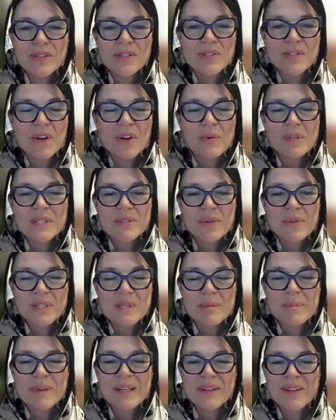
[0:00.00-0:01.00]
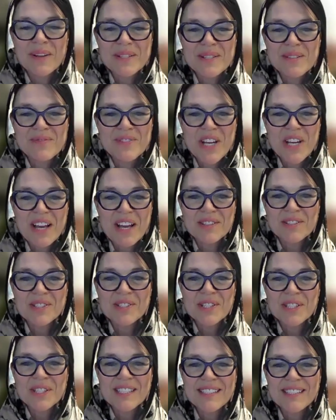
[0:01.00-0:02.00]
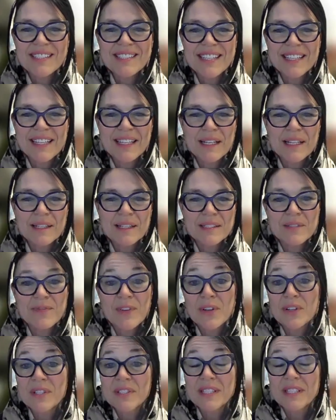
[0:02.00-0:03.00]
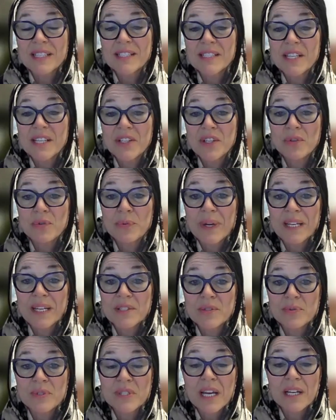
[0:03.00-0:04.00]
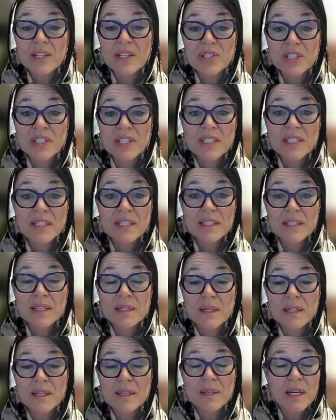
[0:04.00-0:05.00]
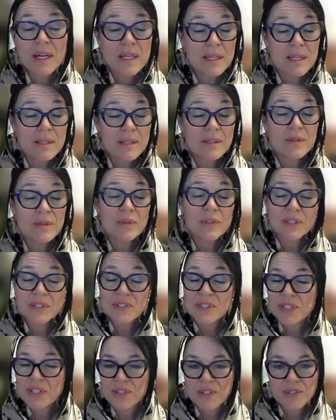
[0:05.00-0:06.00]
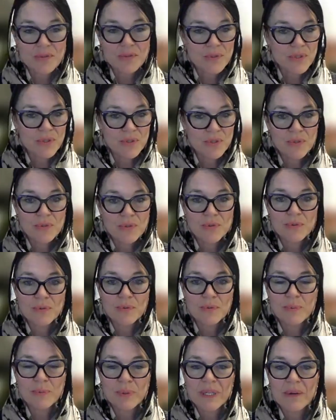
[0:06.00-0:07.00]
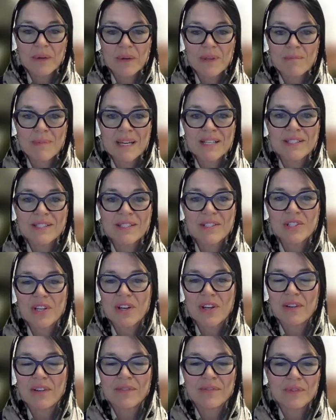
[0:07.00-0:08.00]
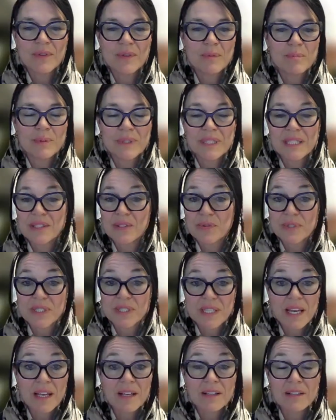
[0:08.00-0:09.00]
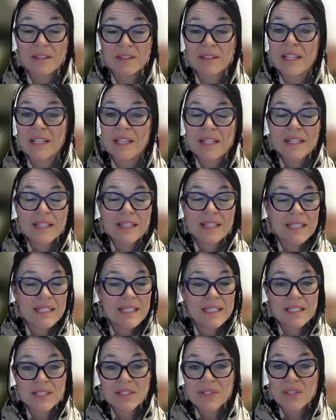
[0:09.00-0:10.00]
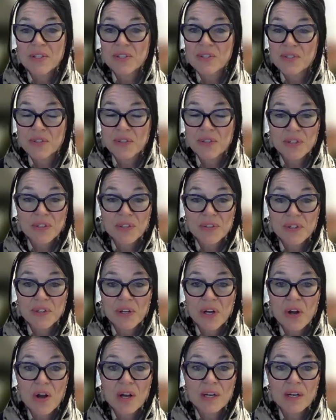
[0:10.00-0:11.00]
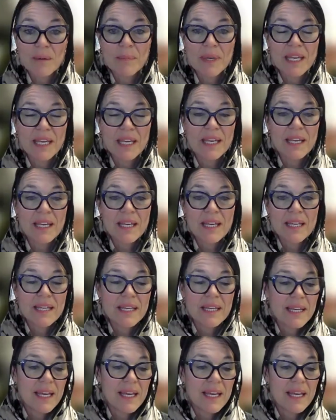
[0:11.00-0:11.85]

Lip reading: There's always going to be lots of challenges as far as continued waste reduction. Continue to put out the message of use recycle, get it into the circular economy.